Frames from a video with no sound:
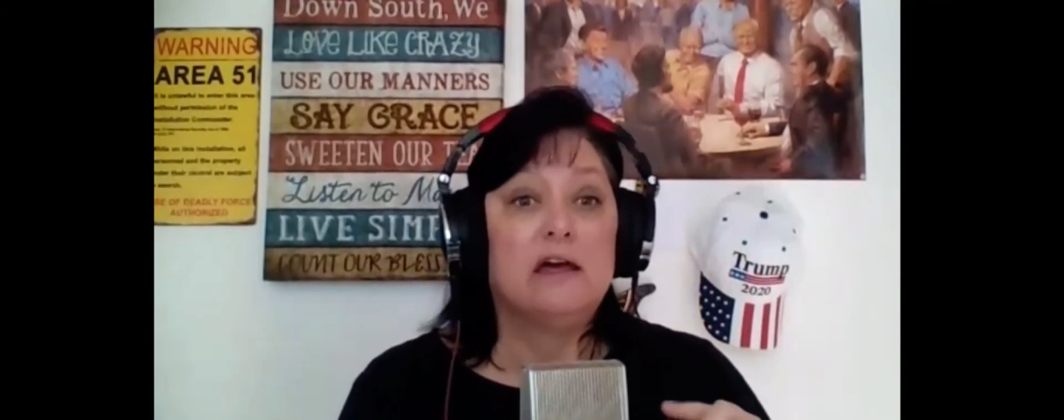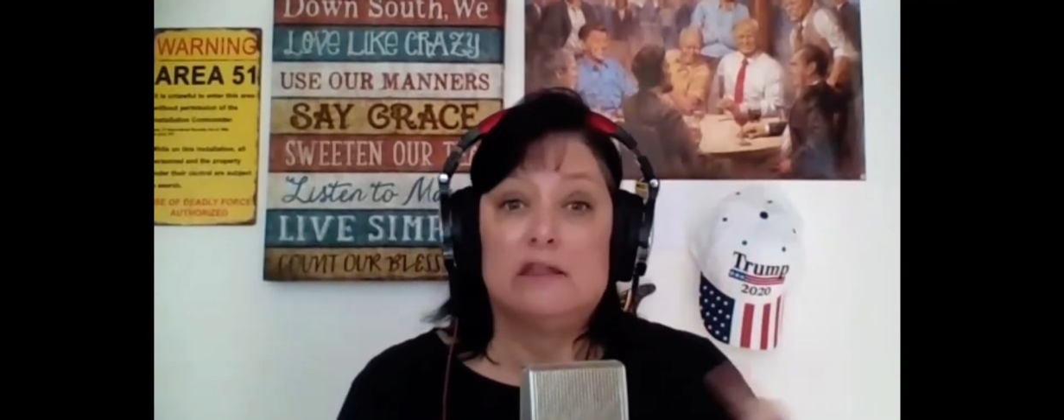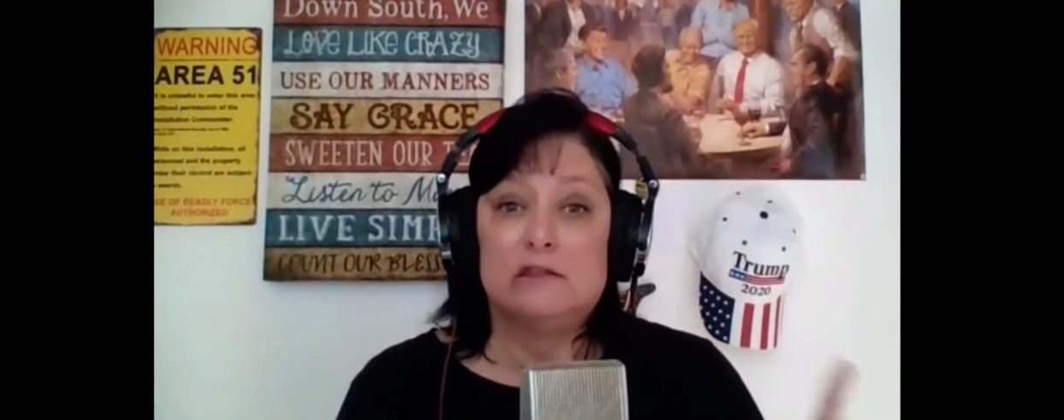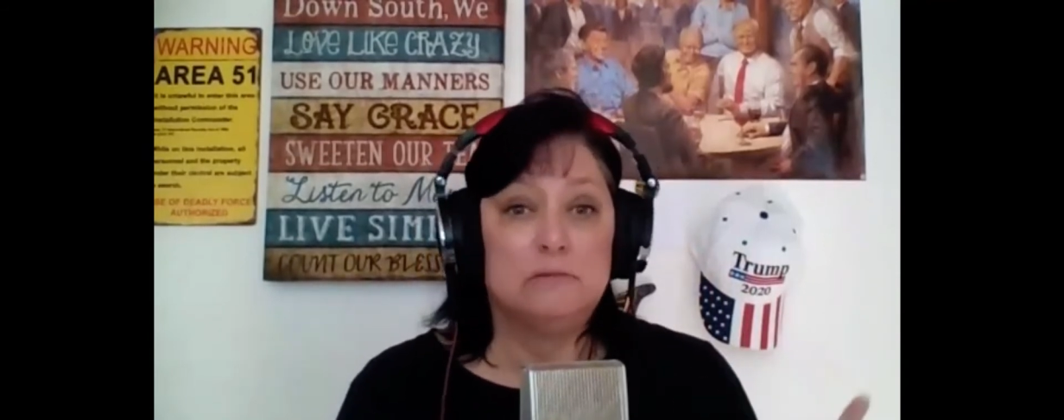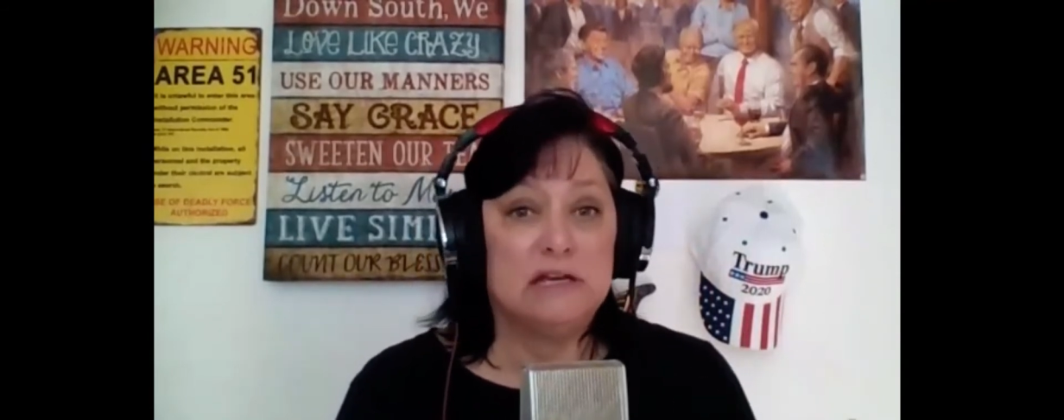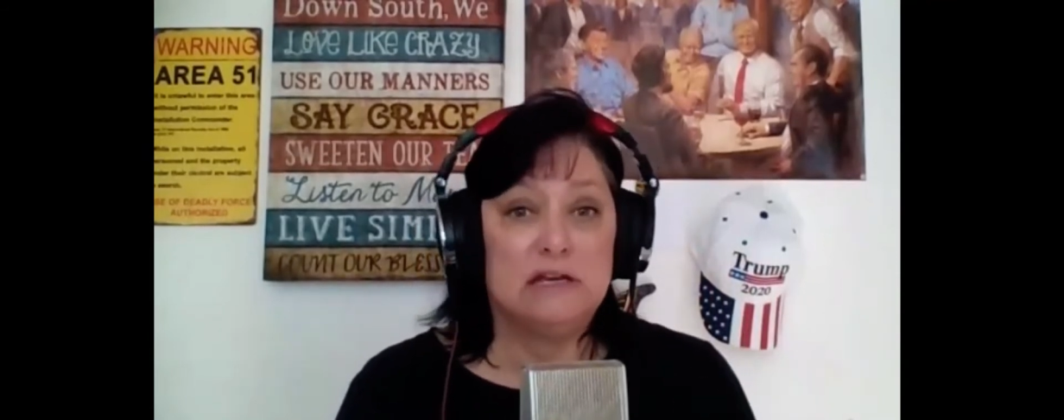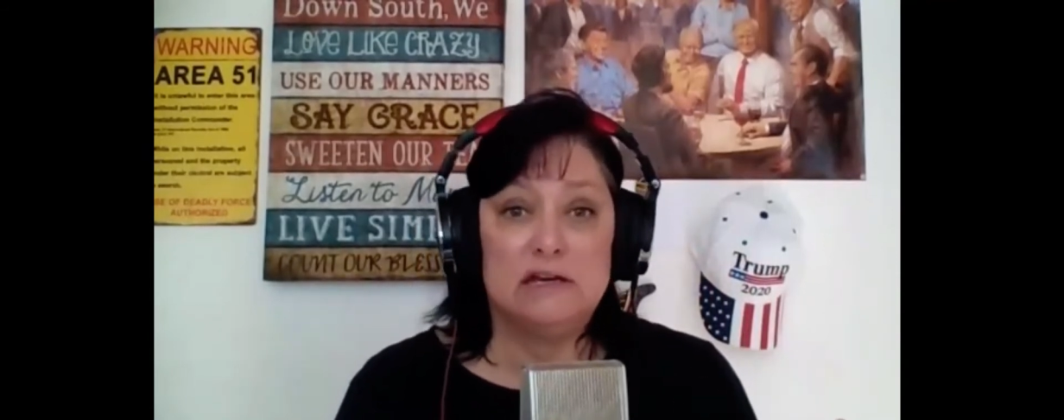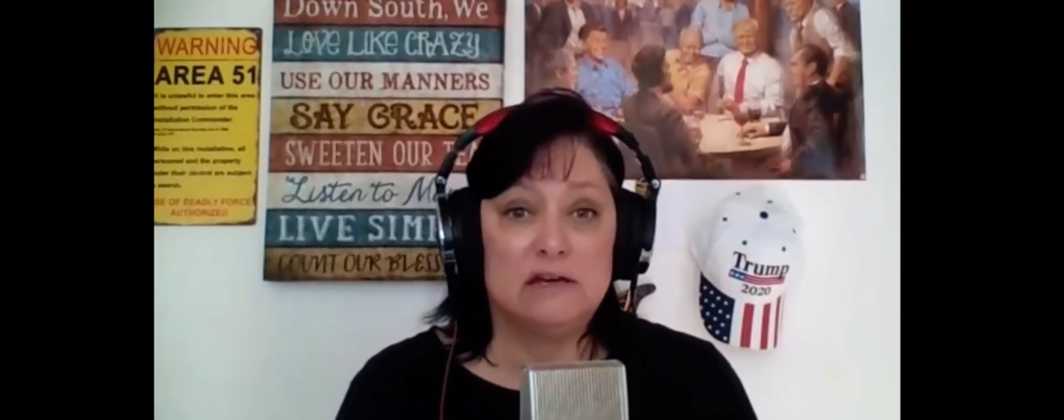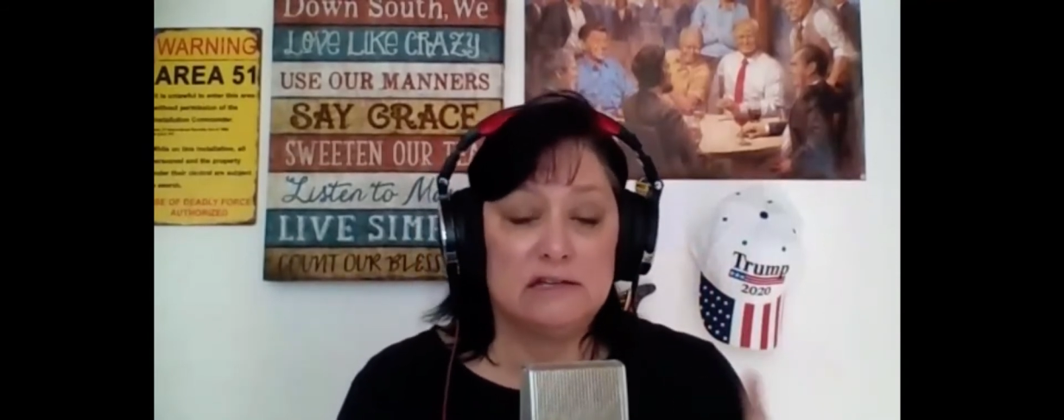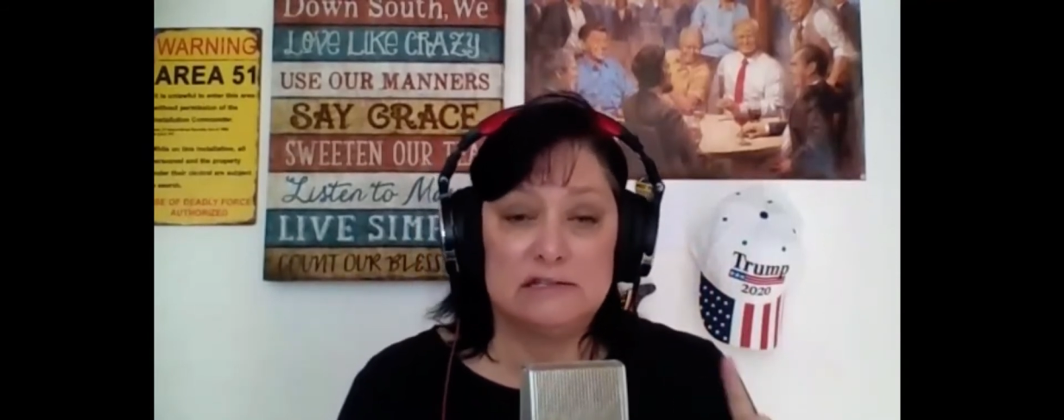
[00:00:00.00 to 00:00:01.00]
the
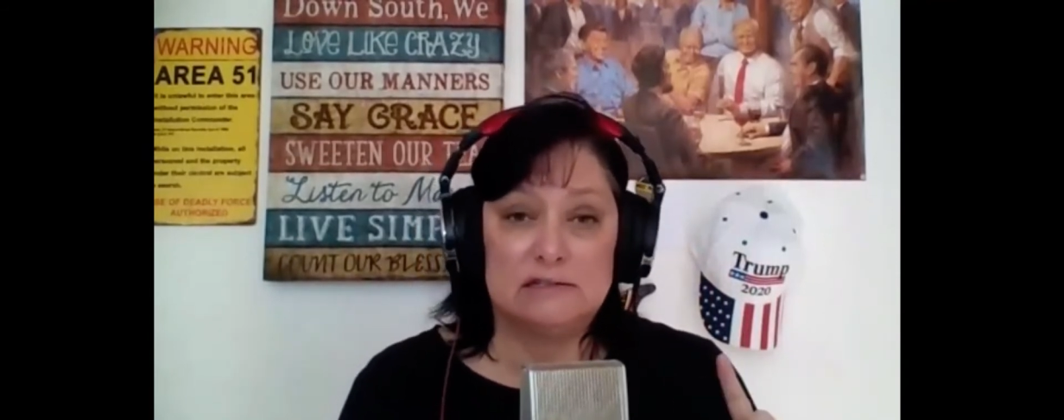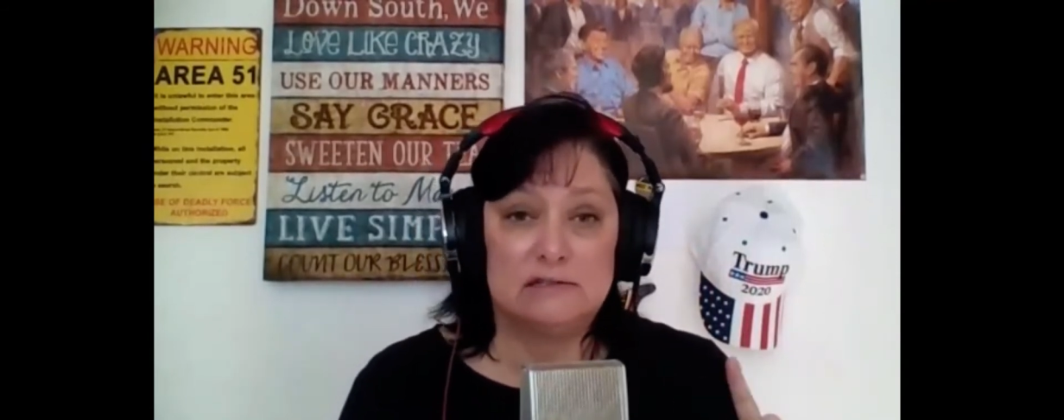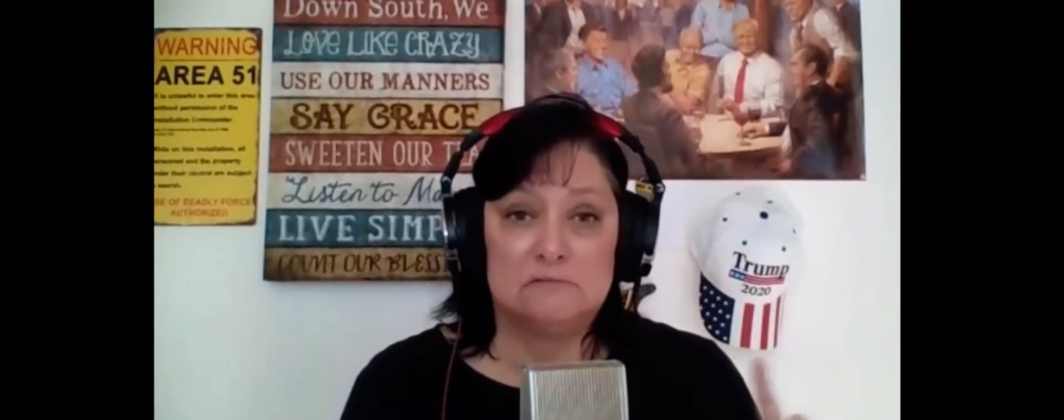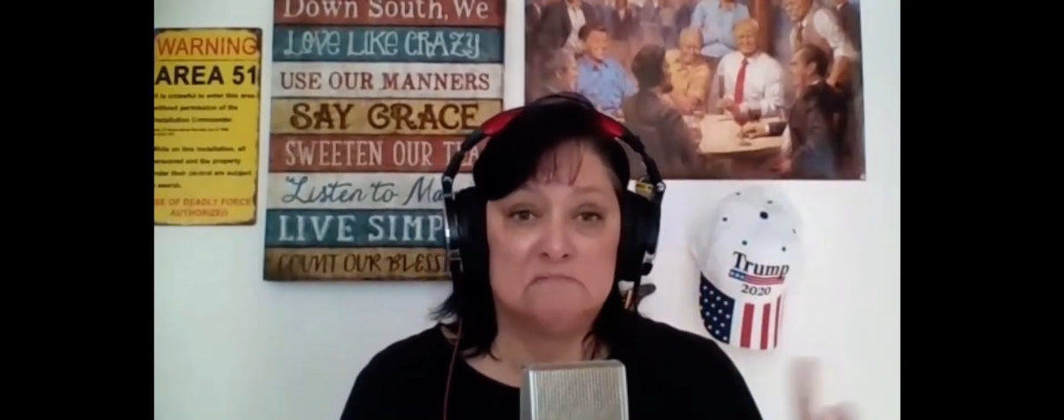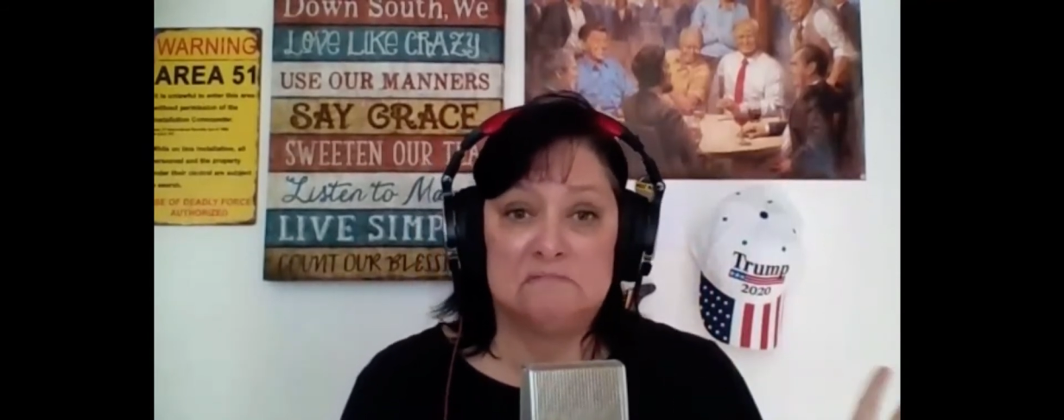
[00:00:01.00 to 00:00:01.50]
media is